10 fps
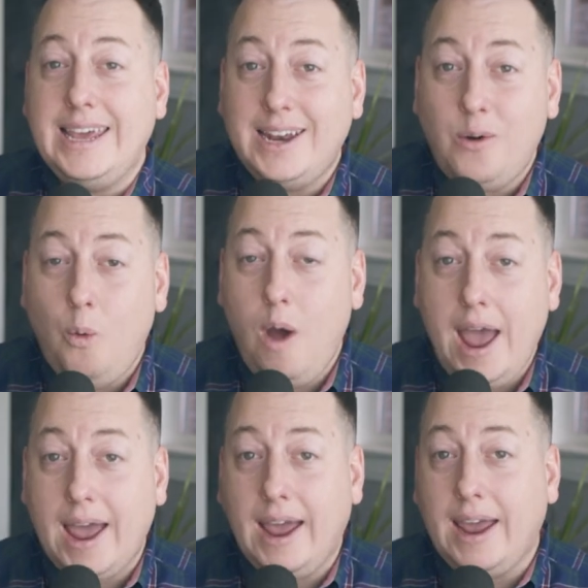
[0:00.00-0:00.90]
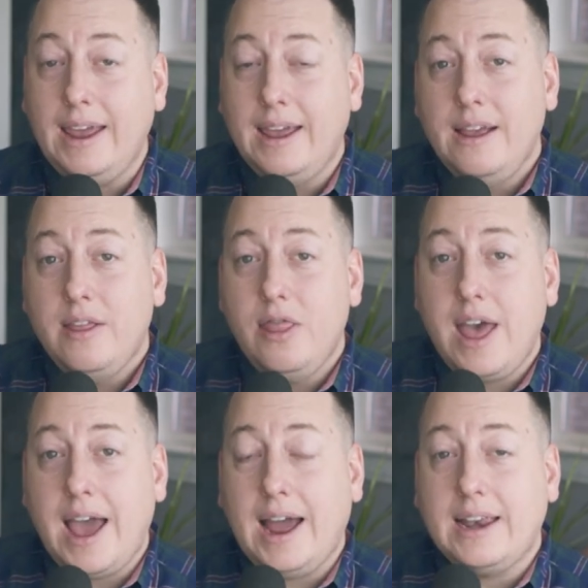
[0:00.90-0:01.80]
in a way
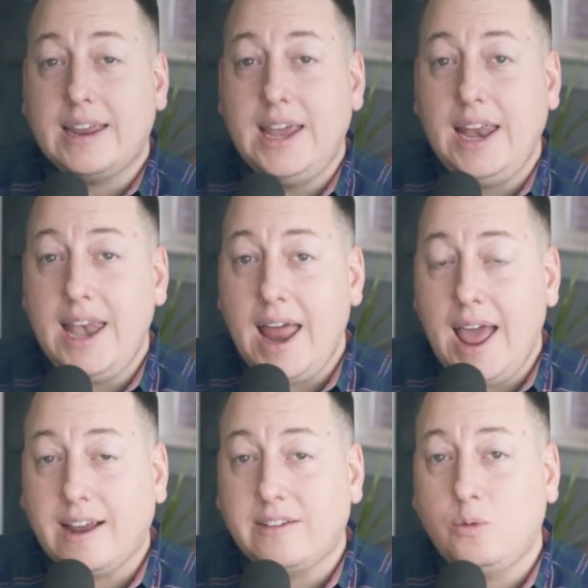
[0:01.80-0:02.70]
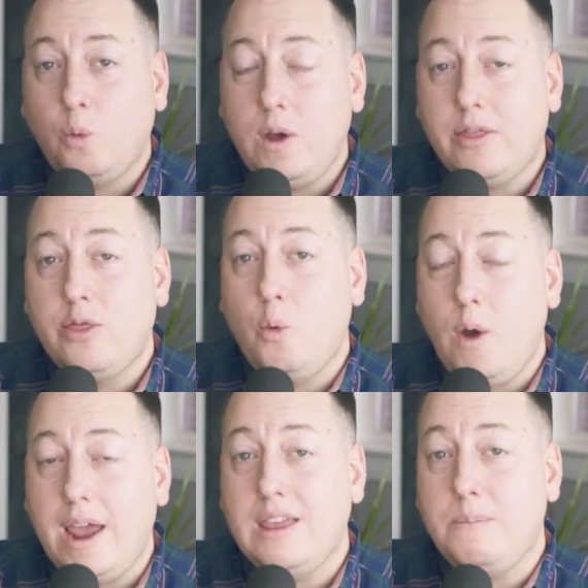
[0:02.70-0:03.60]
that connects with the
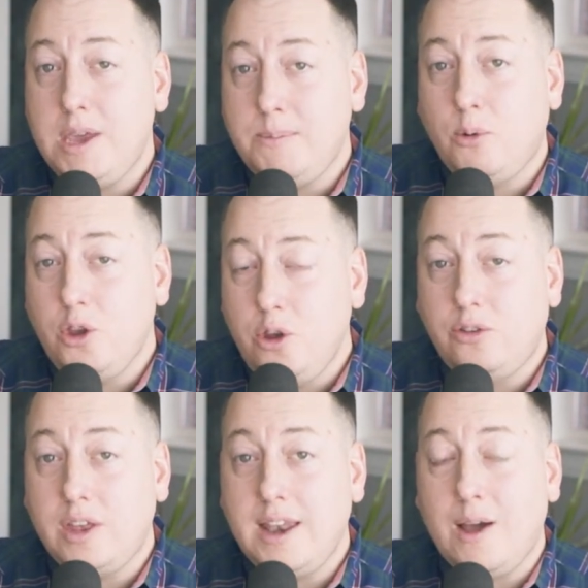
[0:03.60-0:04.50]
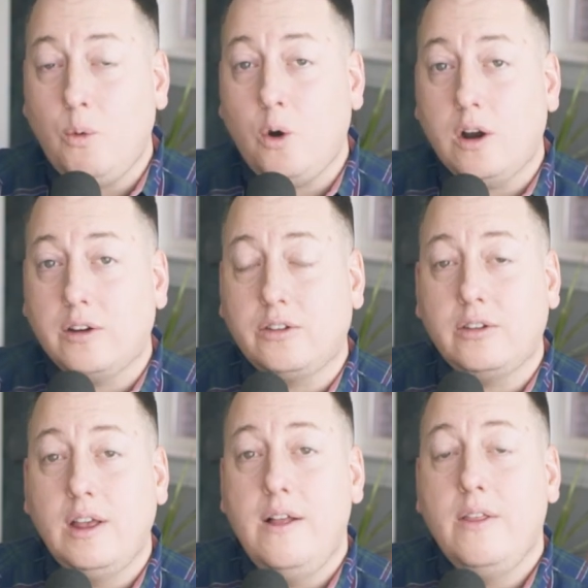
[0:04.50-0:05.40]
way that people use the
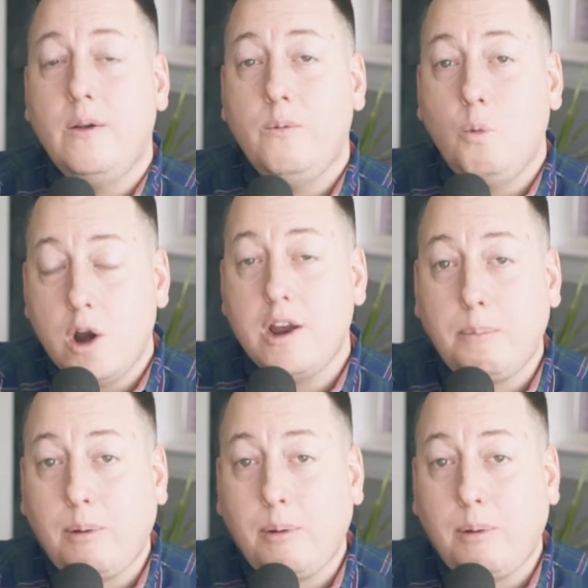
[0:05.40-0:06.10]
networks where you're